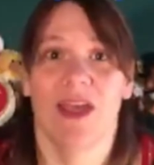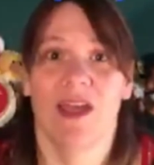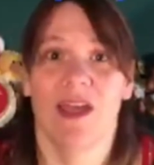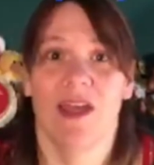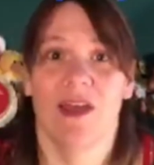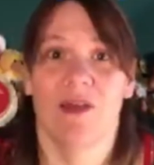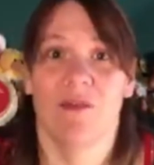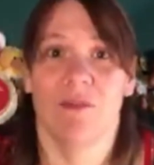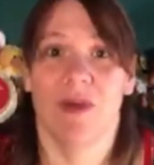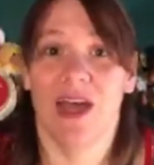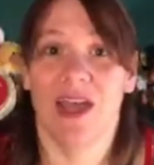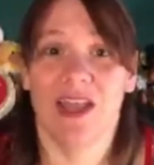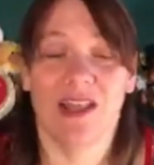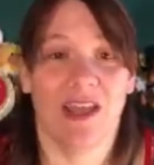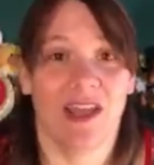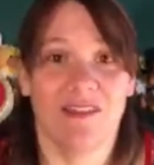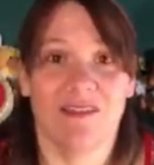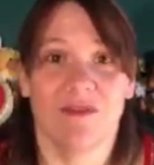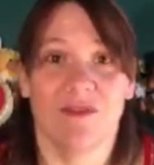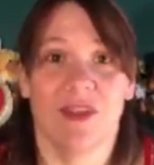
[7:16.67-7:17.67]
My
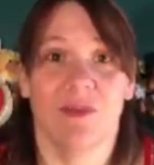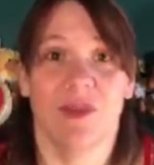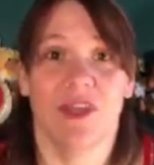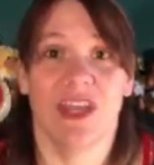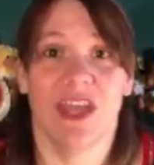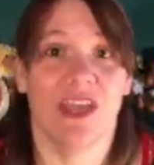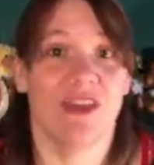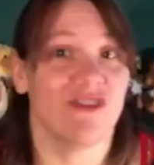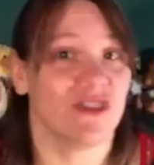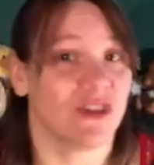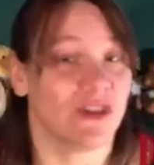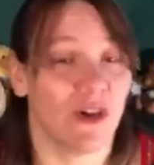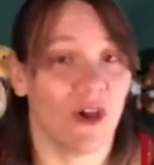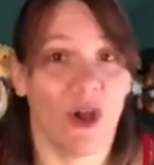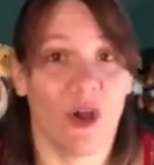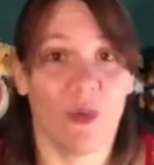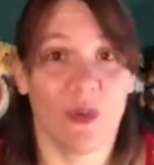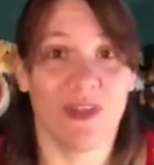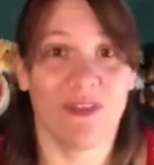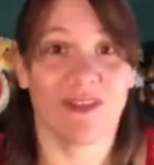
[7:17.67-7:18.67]
lines of communication are
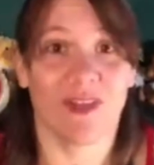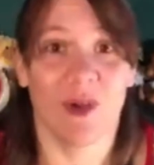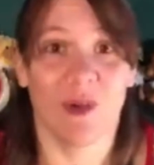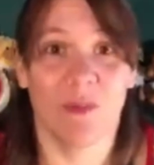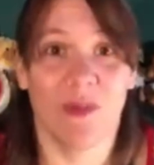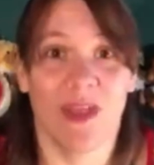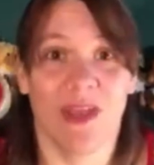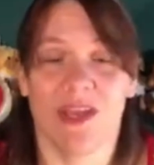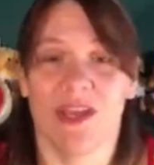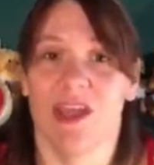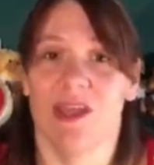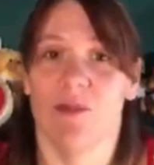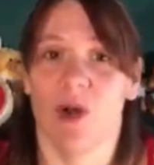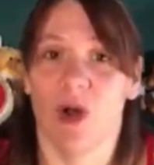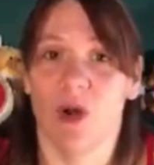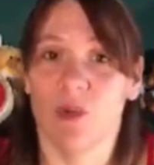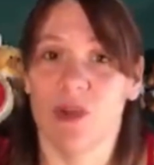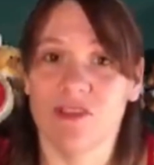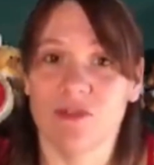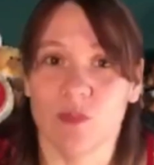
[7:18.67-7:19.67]
always open, and I am
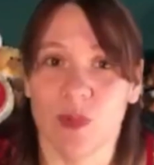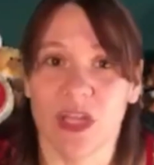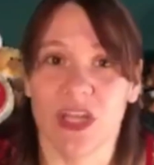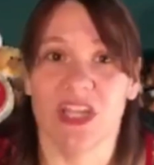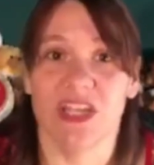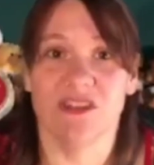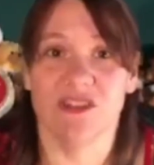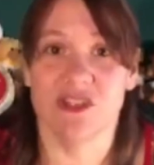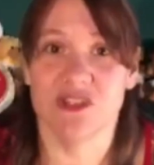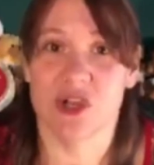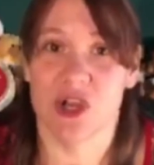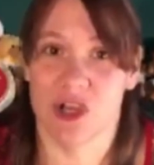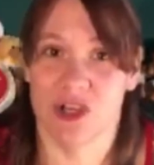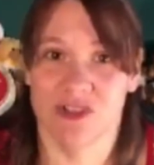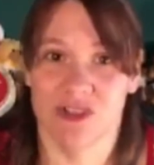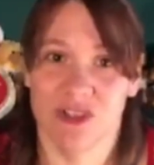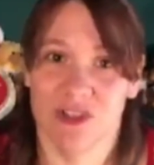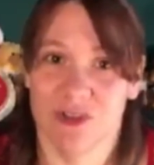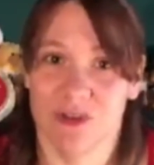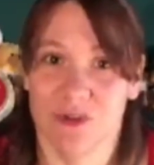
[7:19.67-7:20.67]
always willing to talk
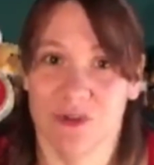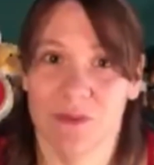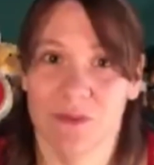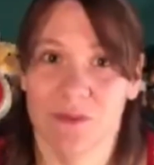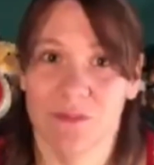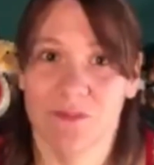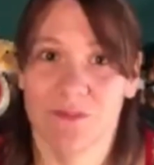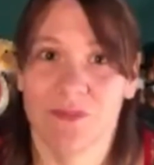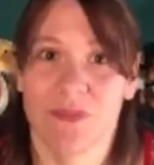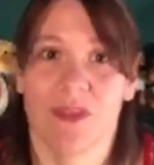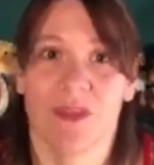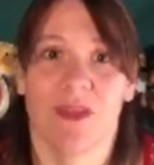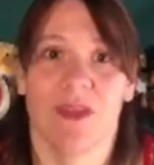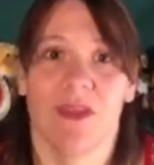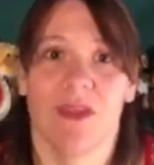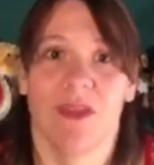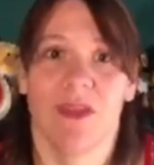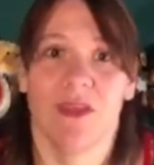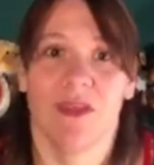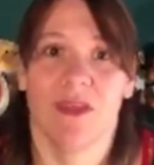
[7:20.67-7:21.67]
to you.
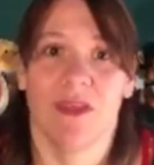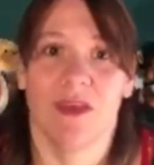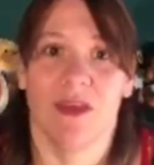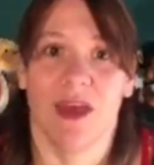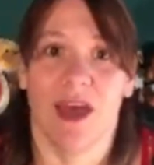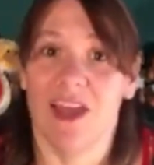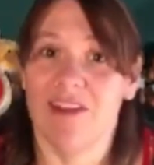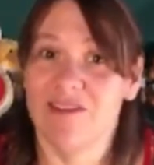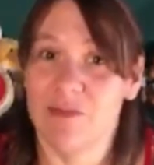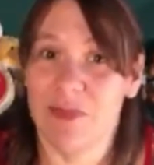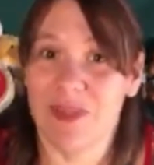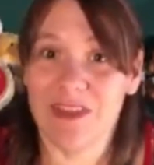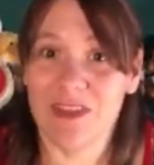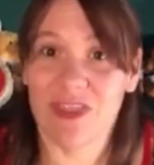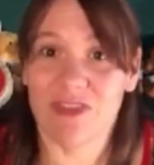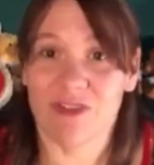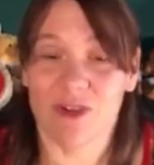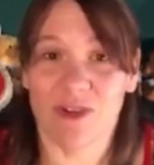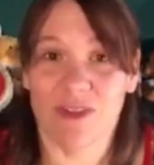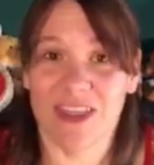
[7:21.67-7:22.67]
I've been
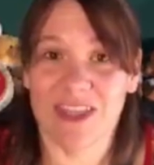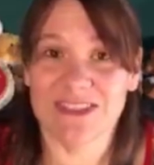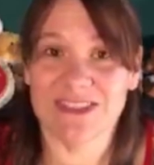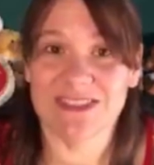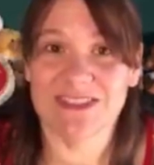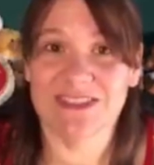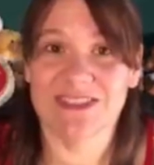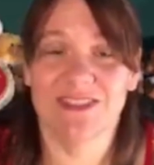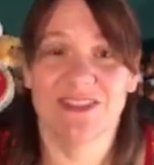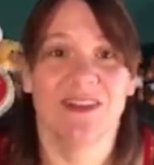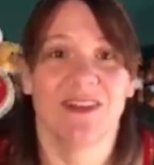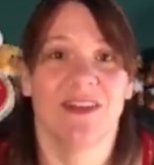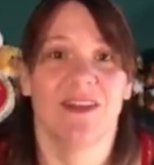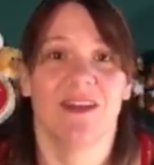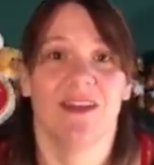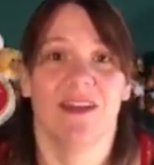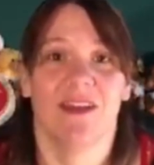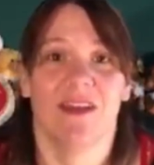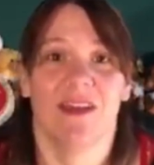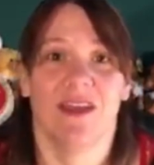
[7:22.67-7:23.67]
through this.
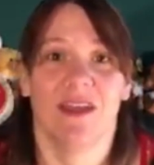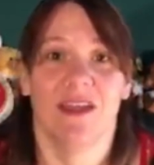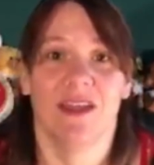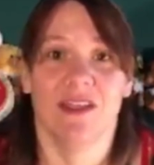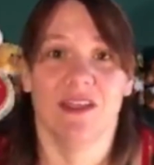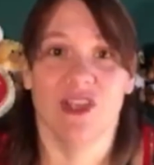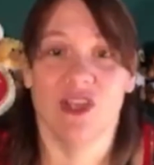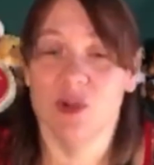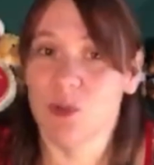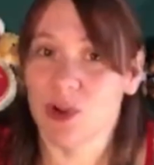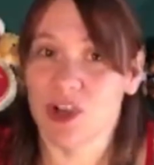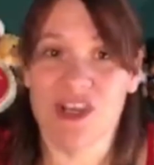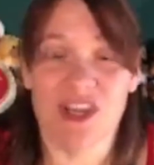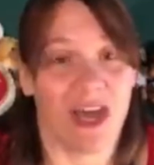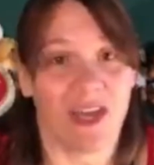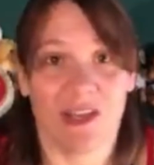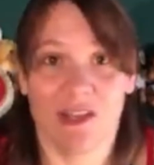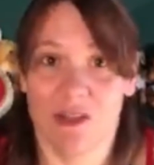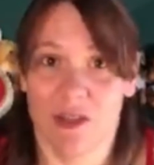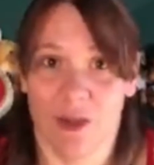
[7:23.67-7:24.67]
You are
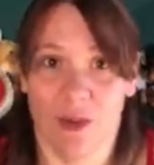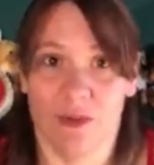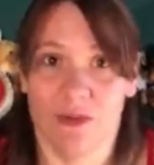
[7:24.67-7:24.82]
not alone.